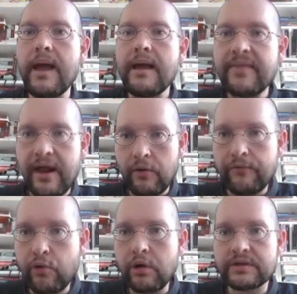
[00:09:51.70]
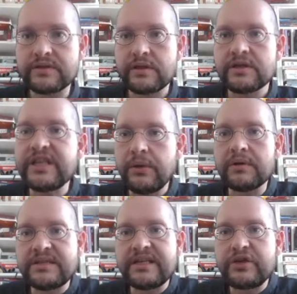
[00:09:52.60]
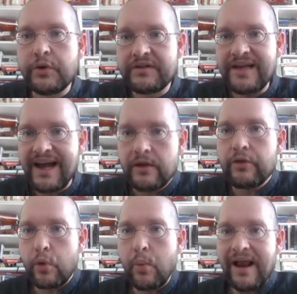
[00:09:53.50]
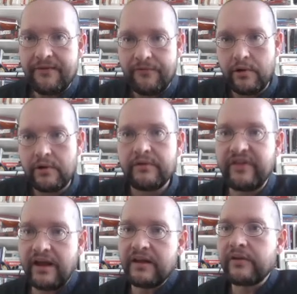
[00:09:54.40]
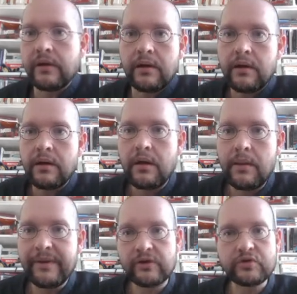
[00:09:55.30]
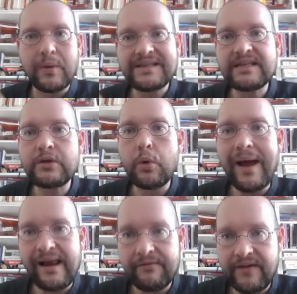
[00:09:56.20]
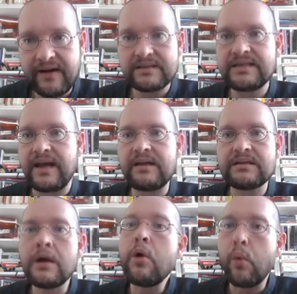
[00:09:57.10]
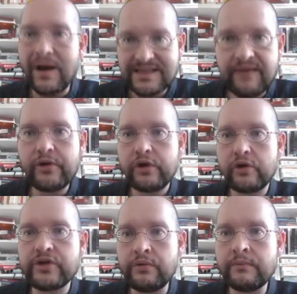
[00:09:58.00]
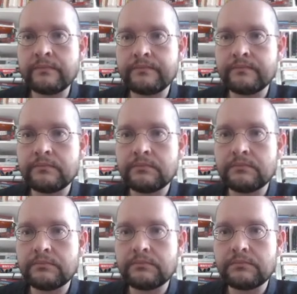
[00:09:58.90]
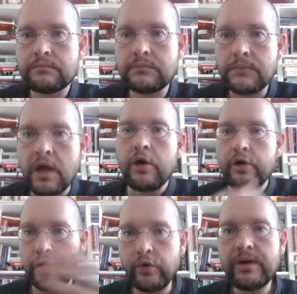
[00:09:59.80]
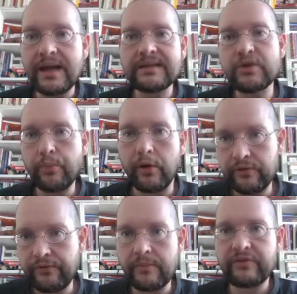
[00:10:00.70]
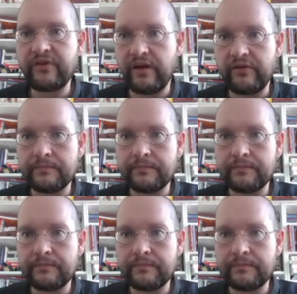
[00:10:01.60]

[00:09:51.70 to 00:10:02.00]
That, of course, she wanted to attack the welfare state. Because what is the welfare state? Whatever you do, you get support from the state.